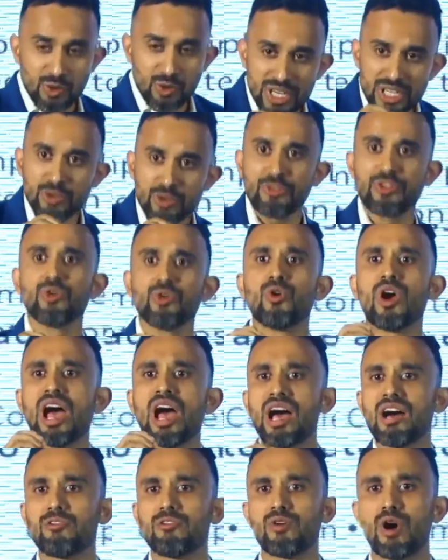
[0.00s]
if you
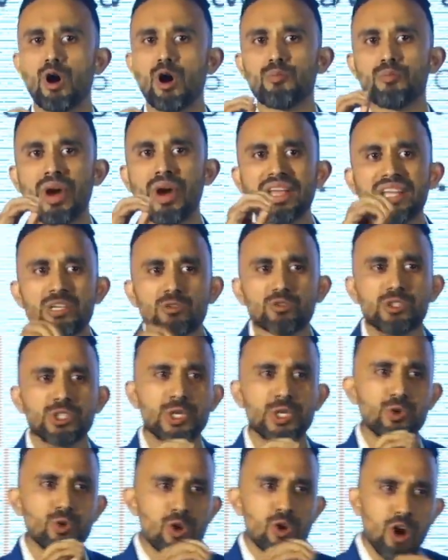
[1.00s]
have a minuscule